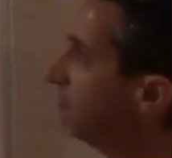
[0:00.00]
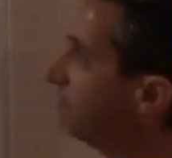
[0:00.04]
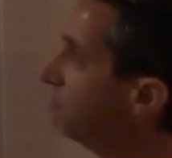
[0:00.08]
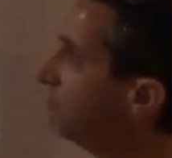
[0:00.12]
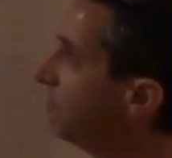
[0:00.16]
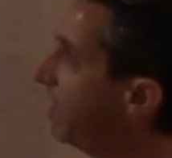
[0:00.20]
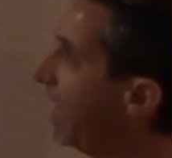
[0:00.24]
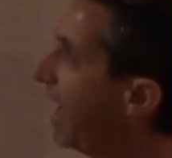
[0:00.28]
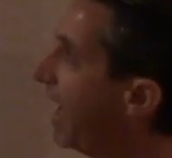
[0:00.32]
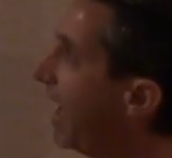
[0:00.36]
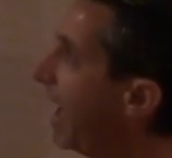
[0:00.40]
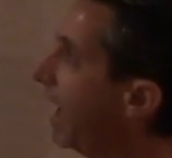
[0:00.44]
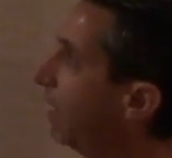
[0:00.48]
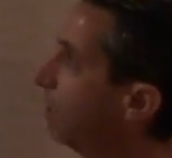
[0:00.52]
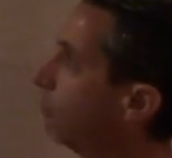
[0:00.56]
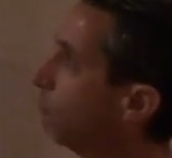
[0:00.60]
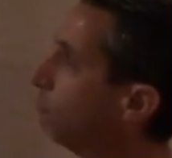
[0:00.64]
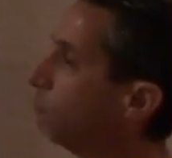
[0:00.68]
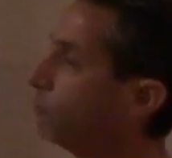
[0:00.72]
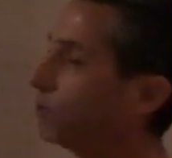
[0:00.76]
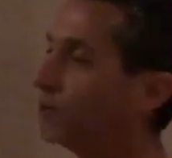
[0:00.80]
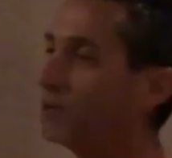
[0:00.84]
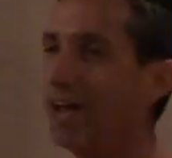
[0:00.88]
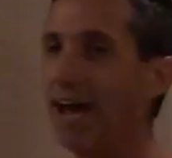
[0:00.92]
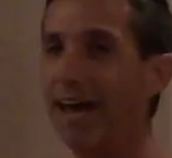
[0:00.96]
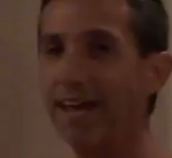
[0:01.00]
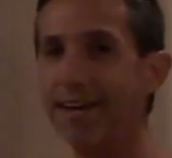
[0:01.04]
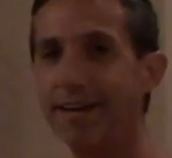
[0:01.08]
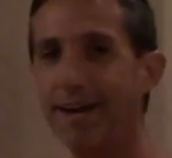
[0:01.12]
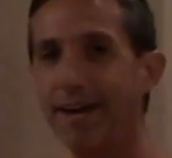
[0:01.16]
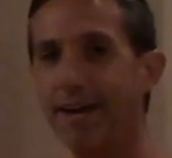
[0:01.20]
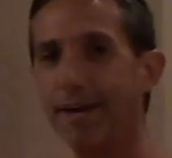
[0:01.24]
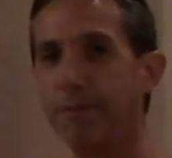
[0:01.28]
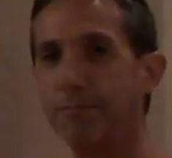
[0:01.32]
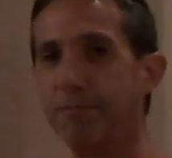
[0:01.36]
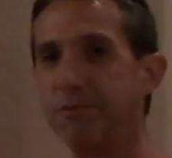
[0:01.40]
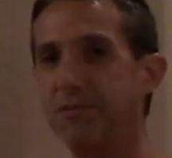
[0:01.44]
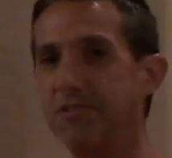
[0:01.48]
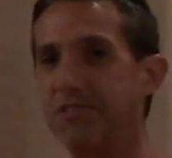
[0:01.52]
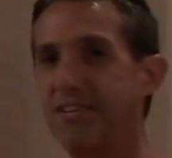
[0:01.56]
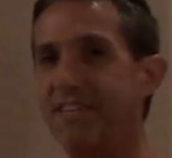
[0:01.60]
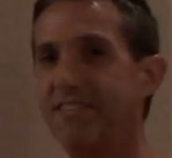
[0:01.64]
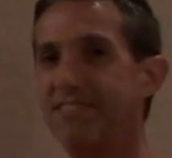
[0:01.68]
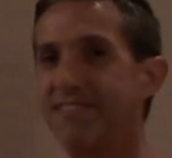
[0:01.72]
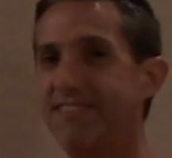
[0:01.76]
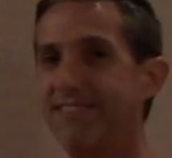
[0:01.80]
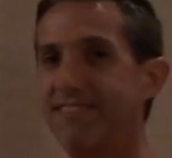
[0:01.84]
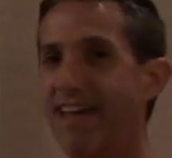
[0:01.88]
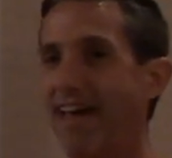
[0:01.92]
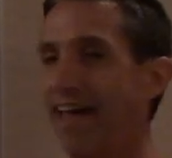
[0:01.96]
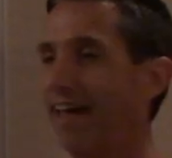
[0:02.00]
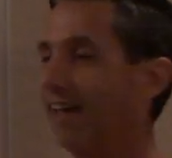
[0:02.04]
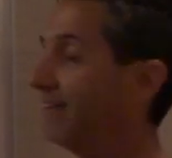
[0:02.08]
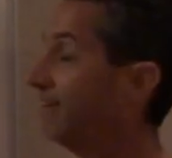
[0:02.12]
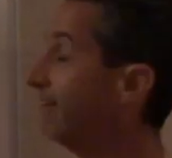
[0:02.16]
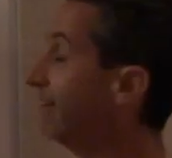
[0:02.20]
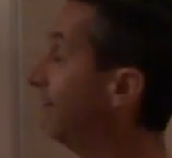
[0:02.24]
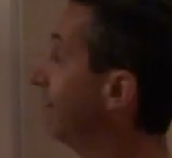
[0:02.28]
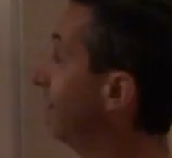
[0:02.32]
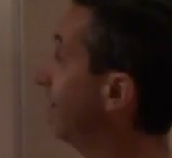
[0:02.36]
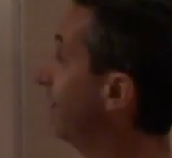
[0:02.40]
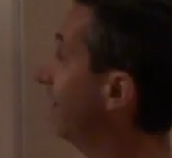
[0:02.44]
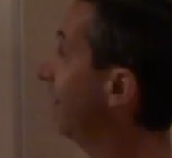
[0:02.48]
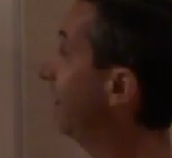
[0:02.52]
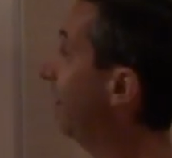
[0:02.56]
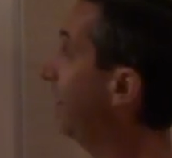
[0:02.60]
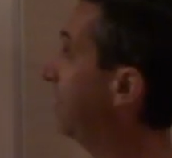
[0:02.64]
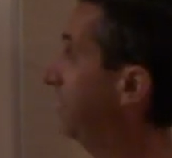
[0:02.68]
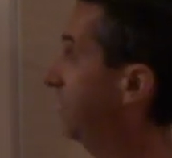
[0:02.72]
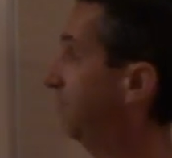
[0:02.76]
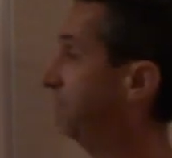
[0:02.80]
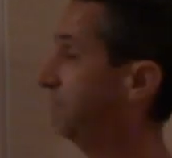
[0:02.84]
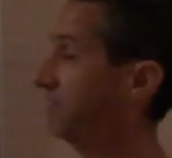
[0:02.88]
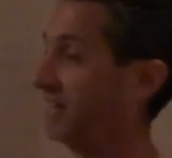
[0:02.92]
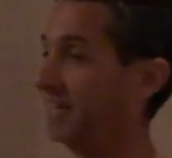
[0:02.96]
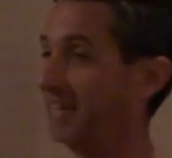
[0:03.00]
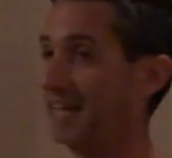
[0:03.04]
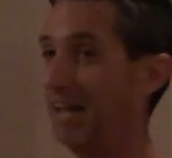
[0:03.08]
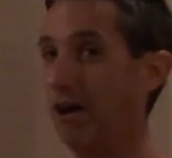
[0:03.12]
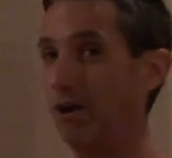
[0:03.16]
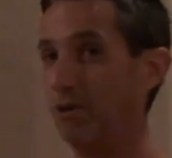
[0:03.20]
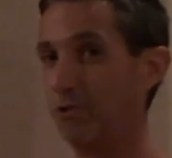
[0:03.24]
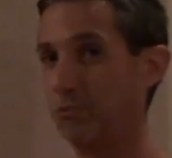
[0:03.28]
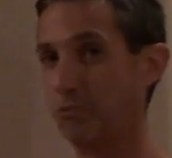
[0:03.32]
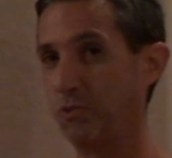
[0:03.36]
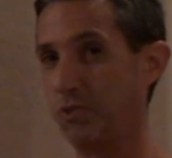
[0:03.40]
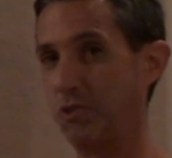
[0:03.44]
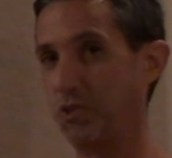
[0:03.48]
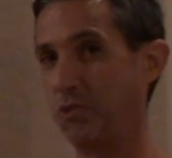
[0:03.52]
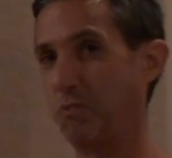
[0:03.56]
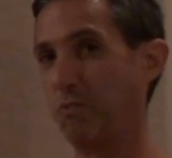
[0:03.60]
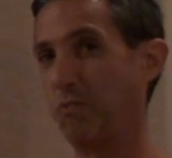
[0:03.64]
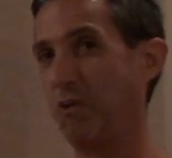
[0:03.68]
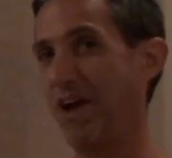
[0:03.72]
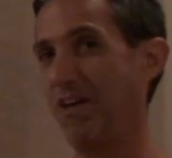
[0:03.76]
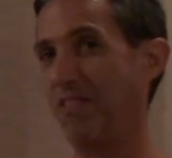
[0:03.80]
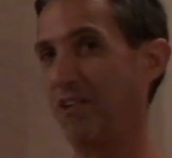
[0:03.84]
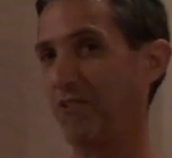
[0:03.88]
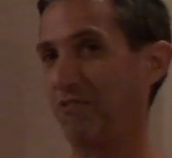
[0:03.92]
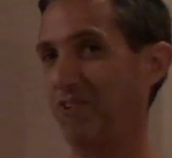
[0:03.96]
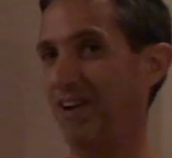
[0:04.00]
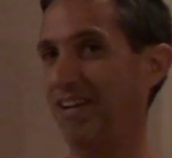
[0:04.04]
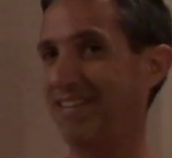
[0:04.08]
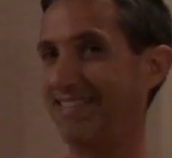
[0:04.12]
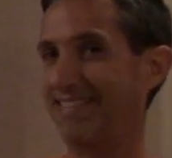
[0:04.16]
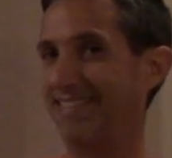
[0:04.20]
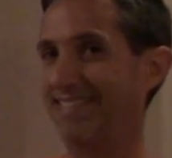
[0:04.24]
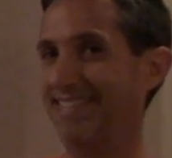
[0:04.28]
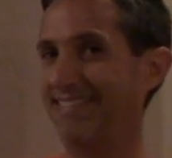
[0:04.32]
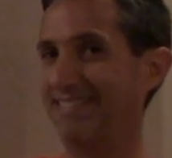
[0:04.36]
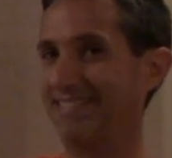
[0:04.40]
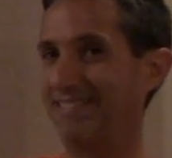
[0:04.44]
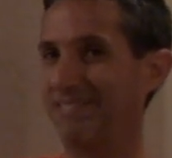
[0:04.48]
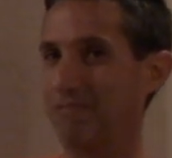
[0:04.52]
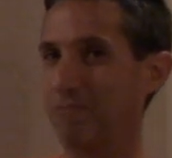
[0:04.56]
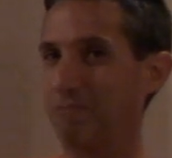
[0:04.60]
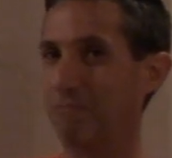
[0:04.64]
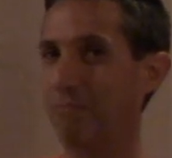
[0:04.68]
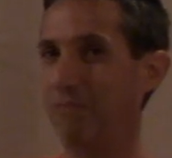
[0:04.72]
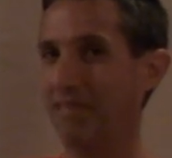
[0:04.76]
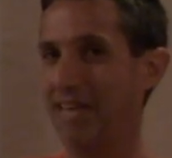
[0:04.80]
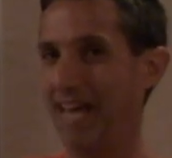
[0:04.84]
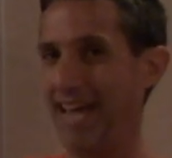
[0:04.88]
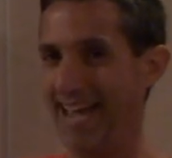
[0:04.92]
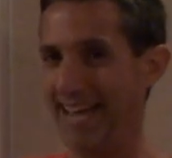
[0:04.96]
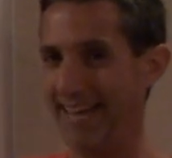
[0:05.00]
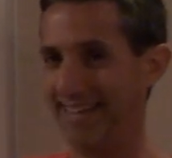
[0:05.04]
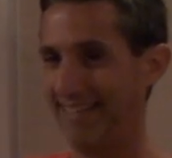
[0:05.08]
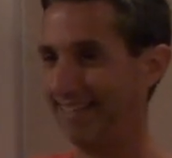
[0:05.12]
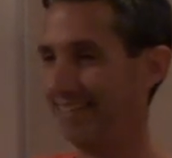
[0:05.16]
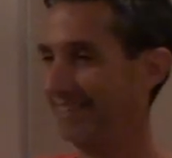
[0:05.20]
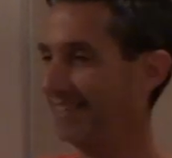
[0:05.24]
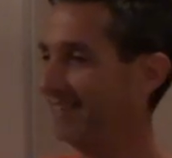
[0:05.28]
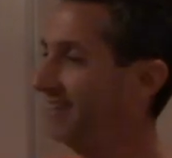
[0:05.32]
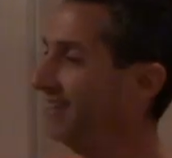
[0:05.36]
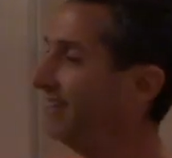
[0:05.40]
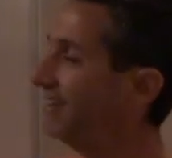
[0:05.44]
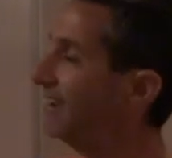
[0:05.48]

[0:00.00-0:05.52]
of that, we're not 100% set on everything else, which is why the rest of this is blank.